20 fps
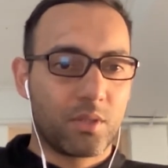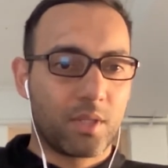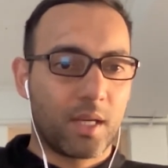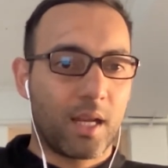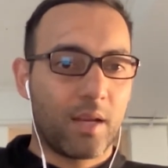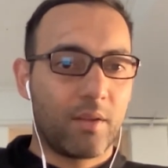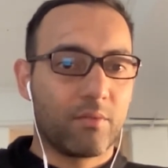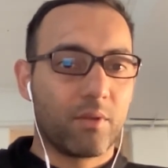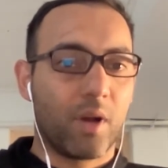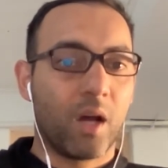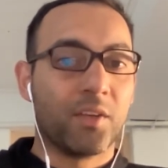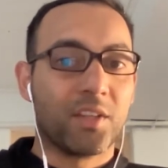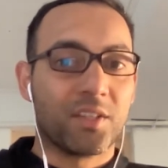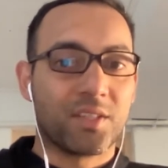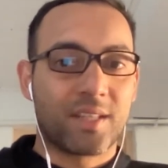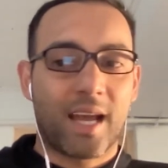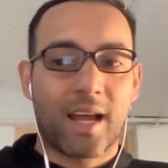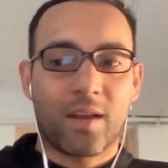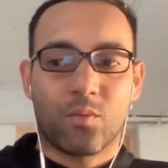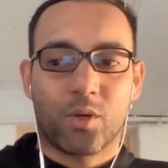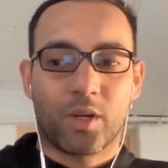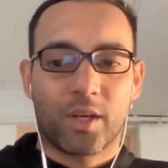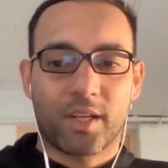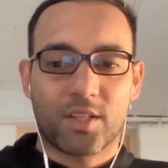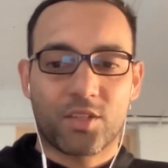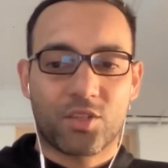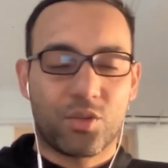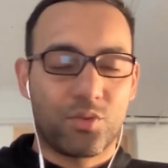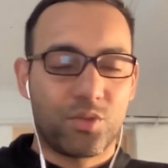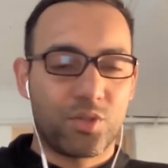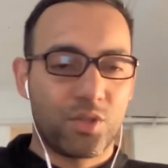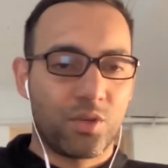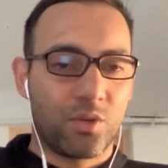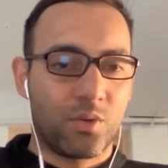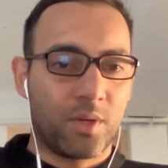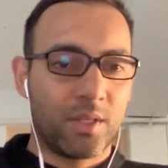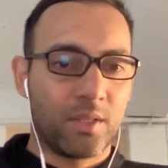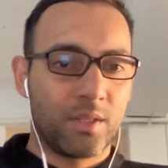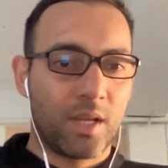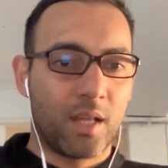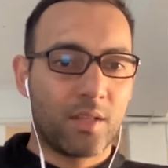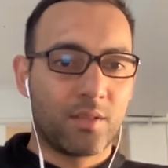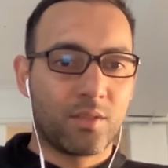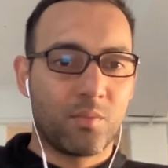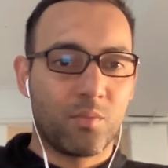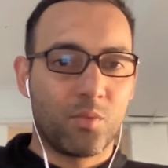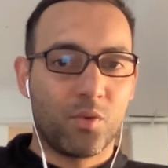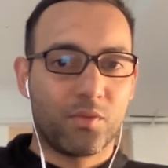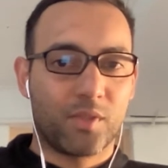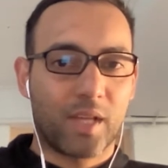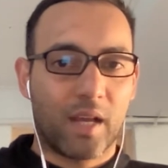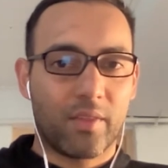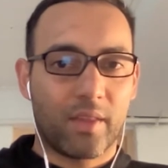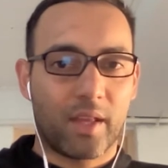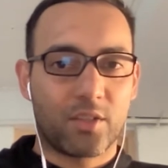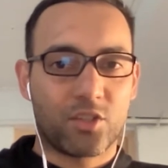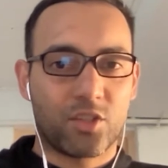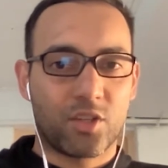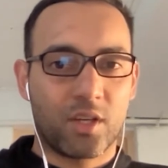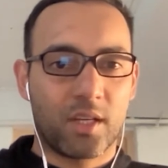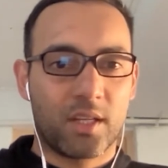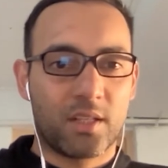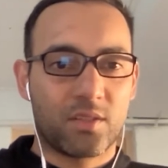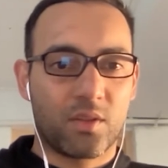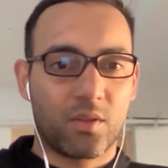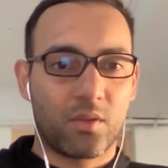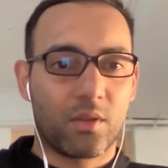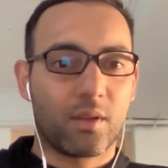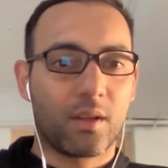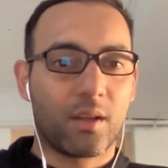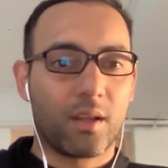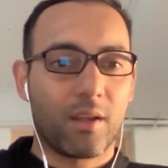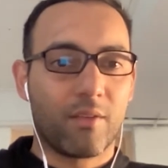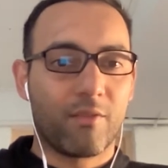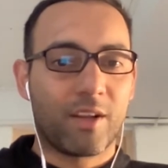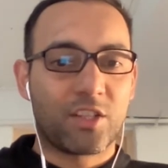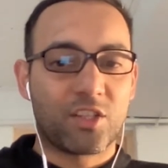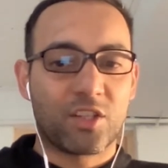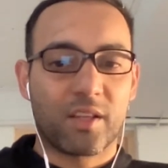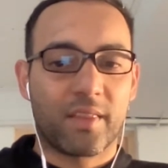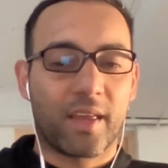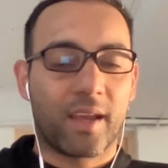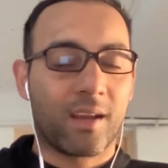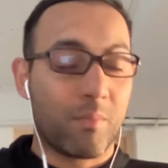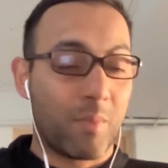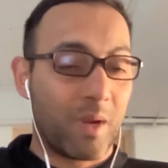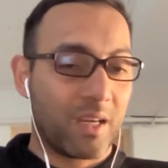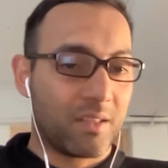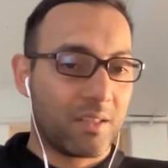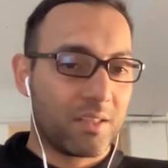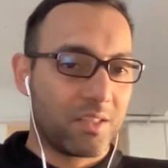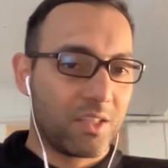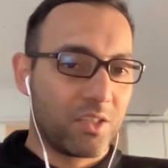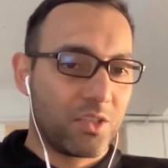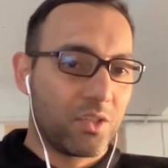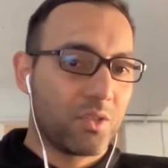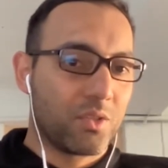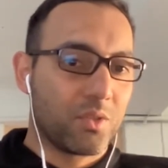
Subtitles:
kind of understand what it is you do and to move down that journey so that eventually they can make a decision.